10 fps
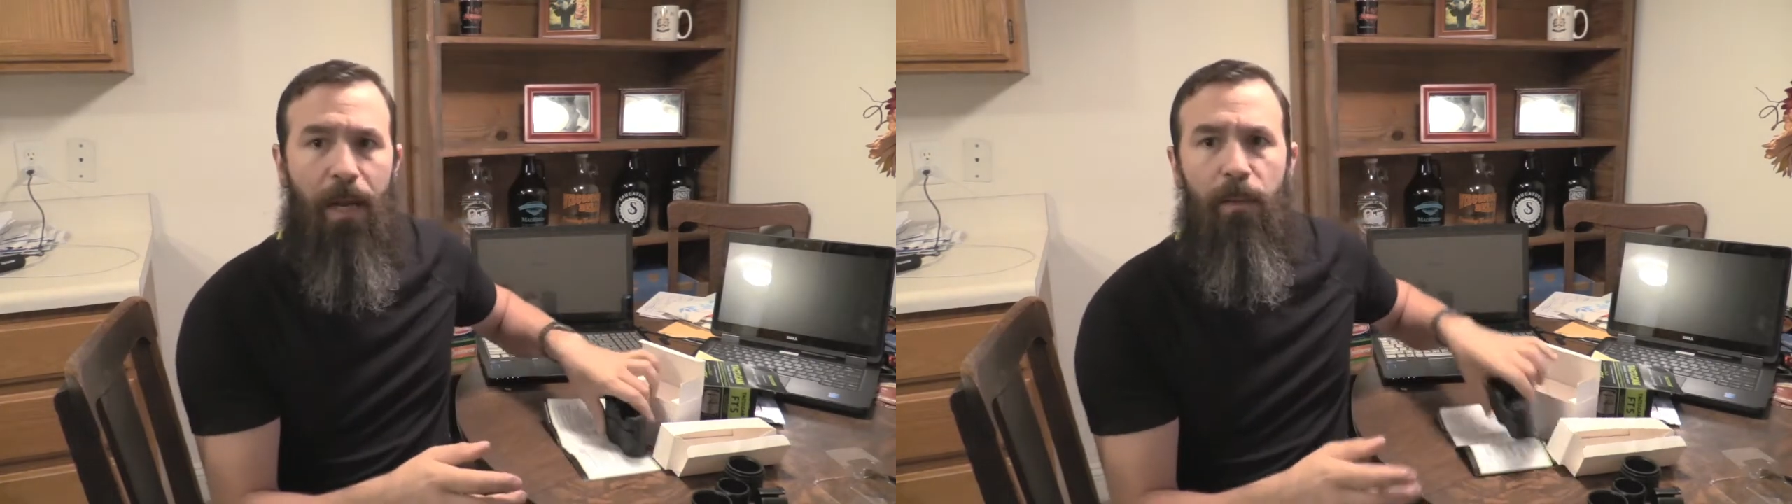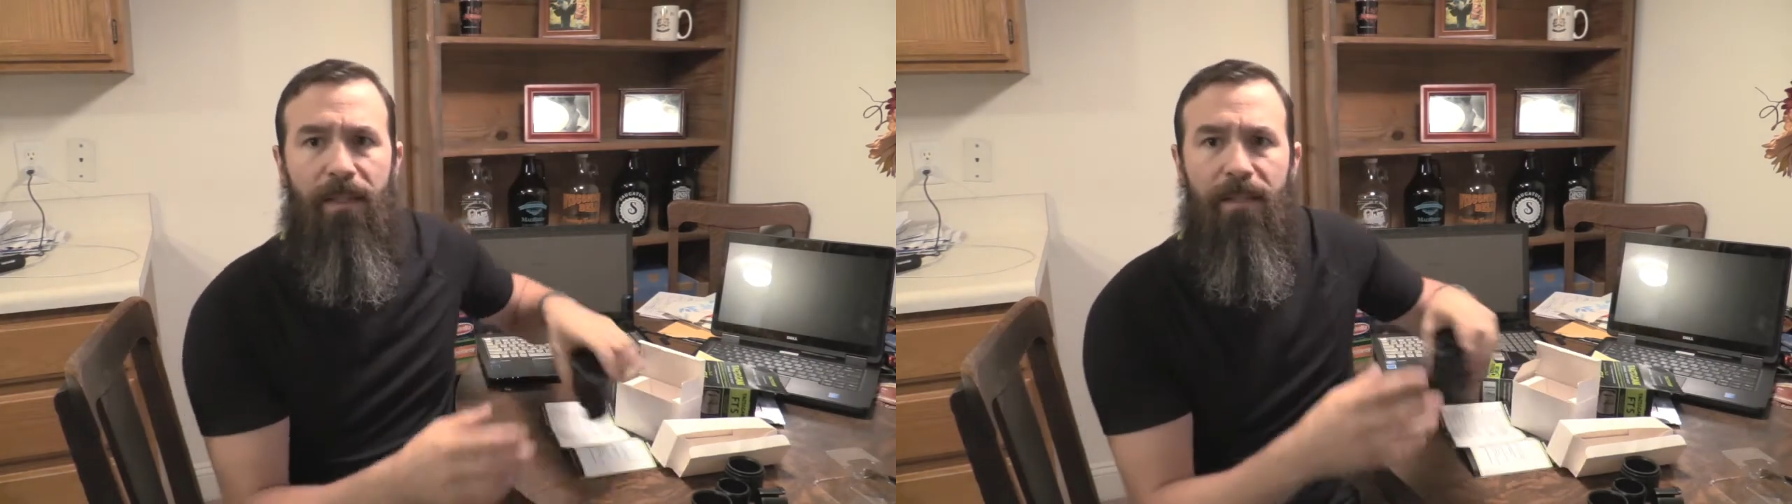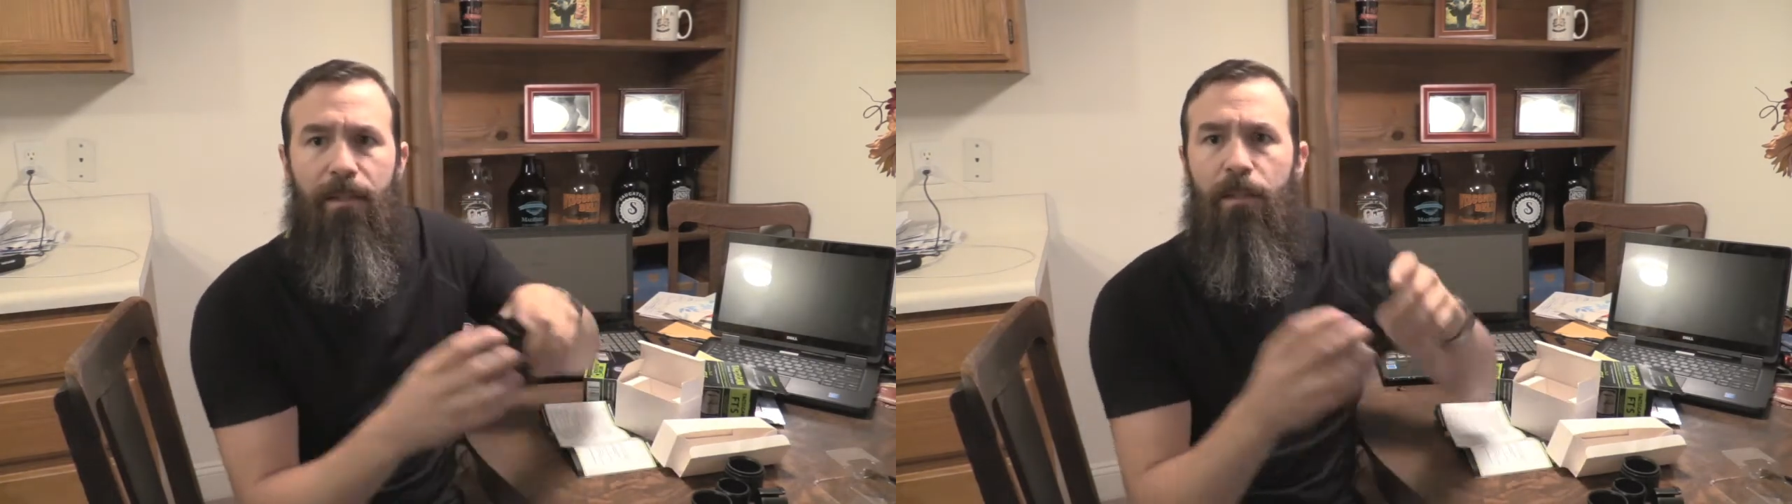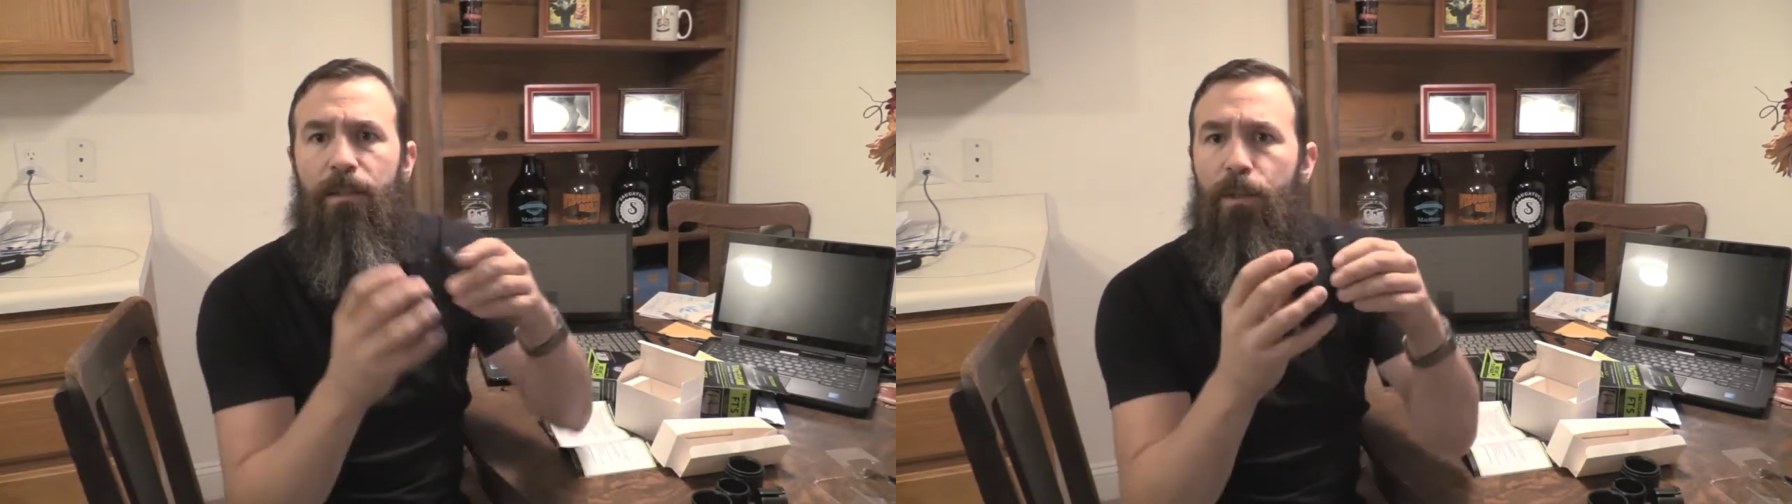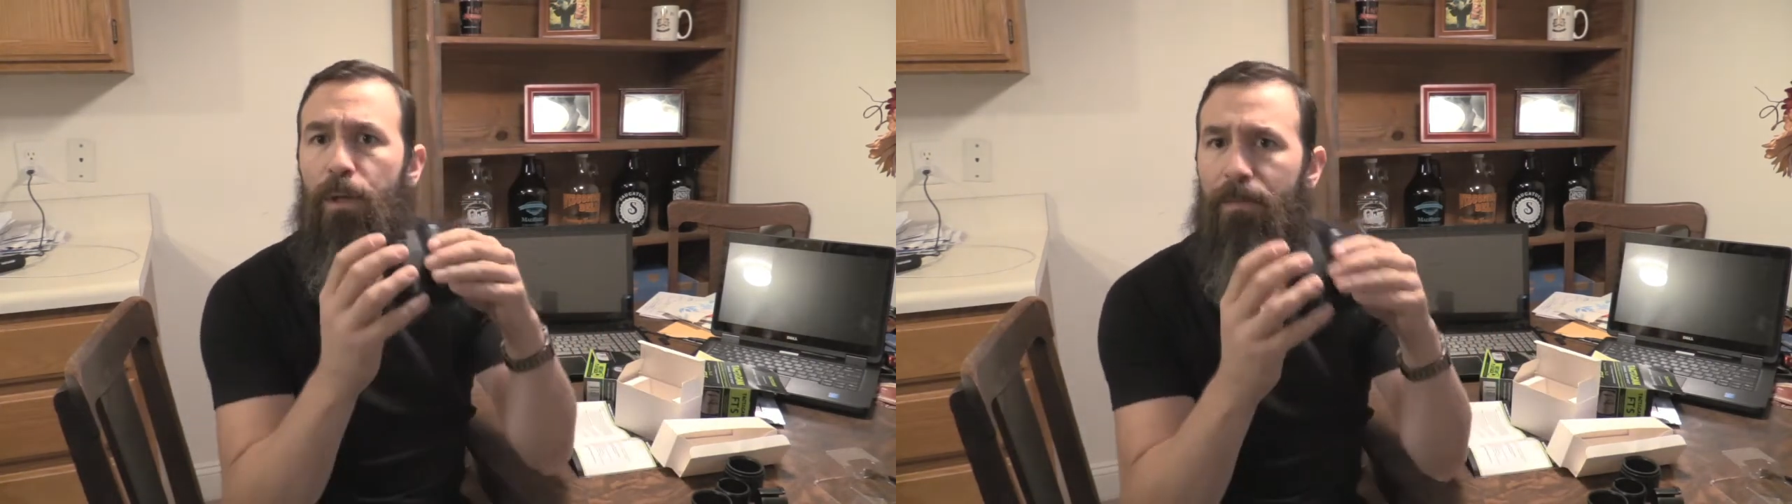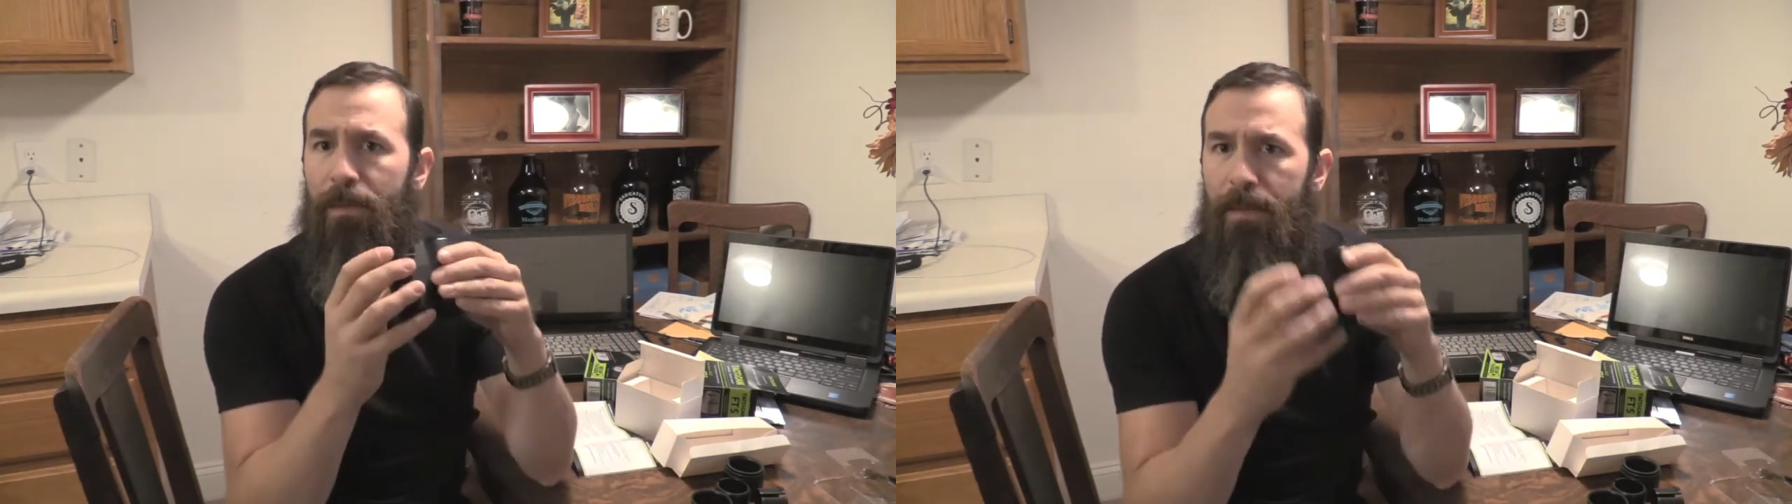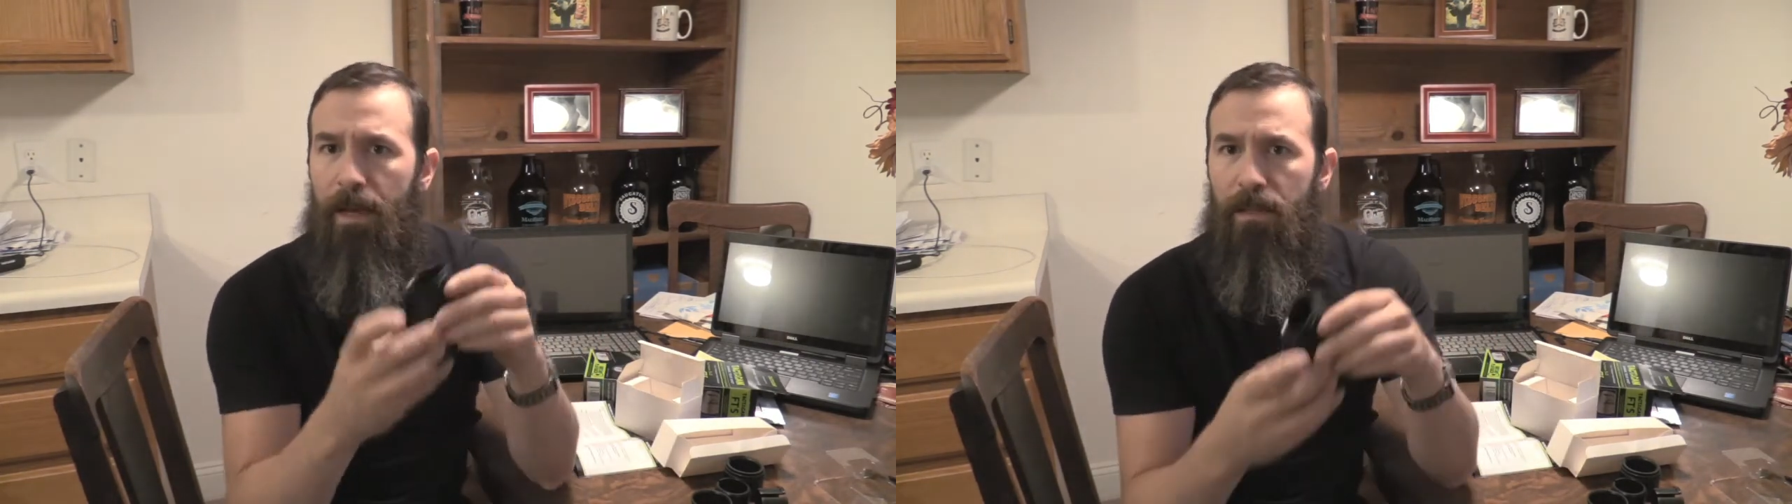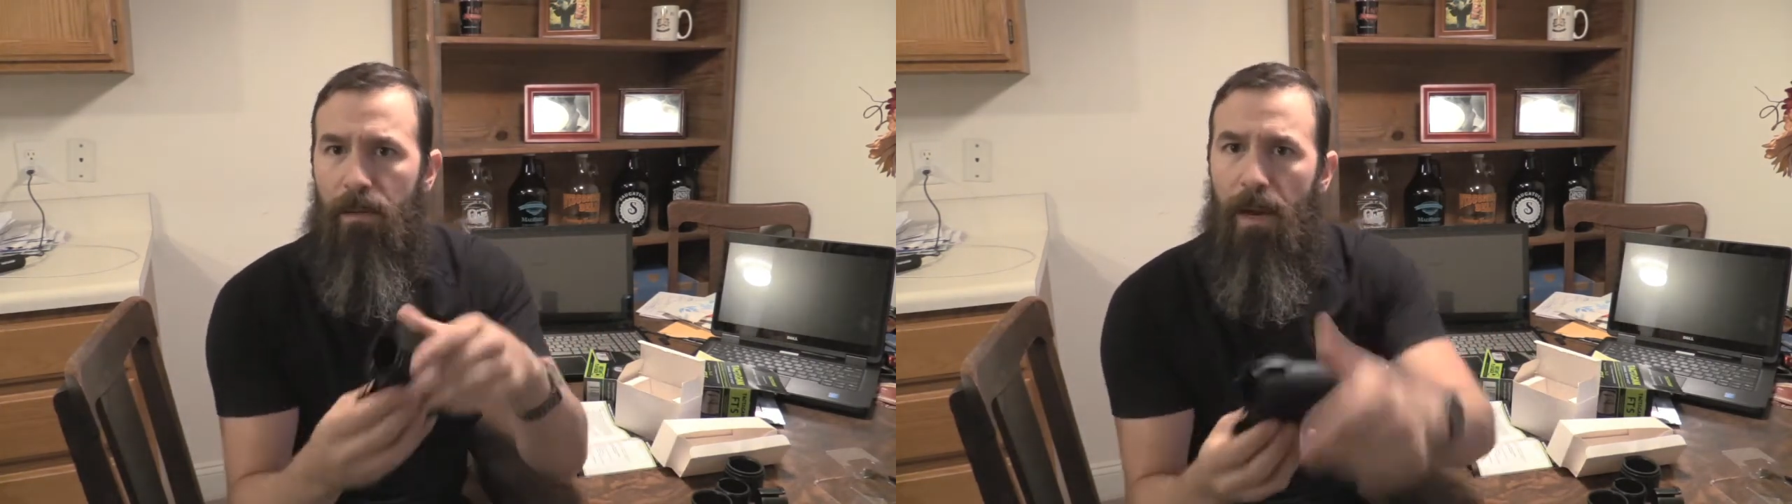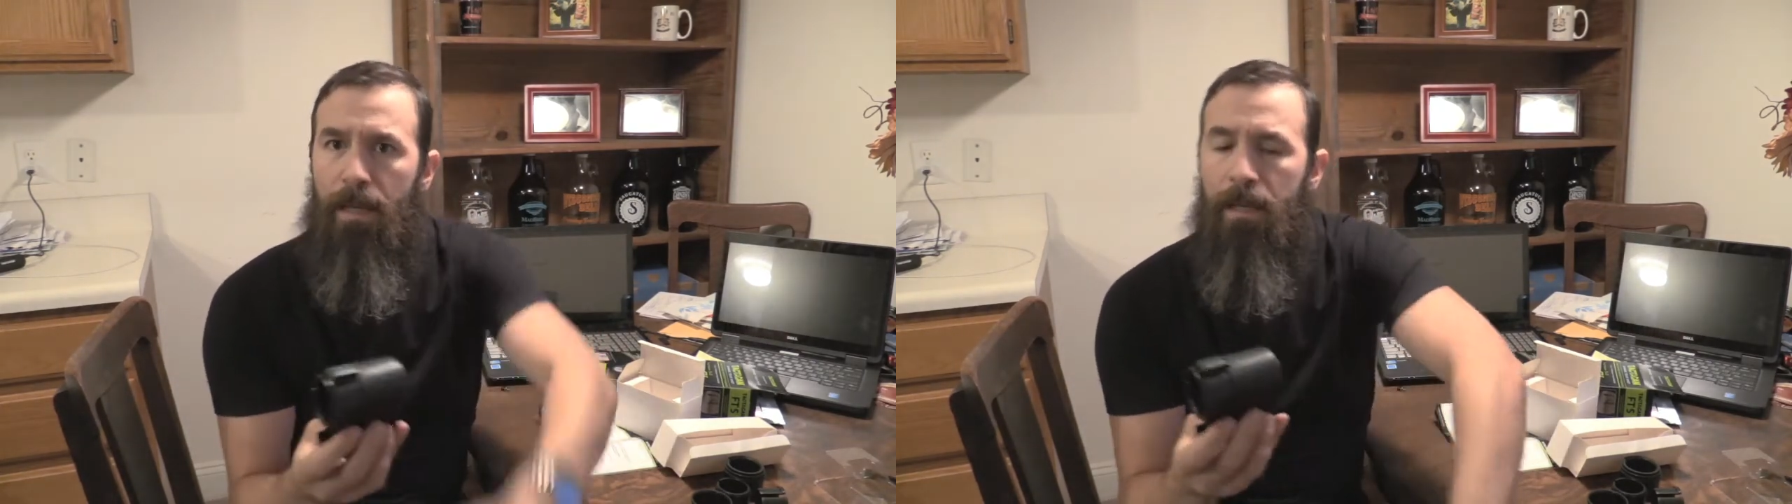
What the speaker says: I would consider two different things, right?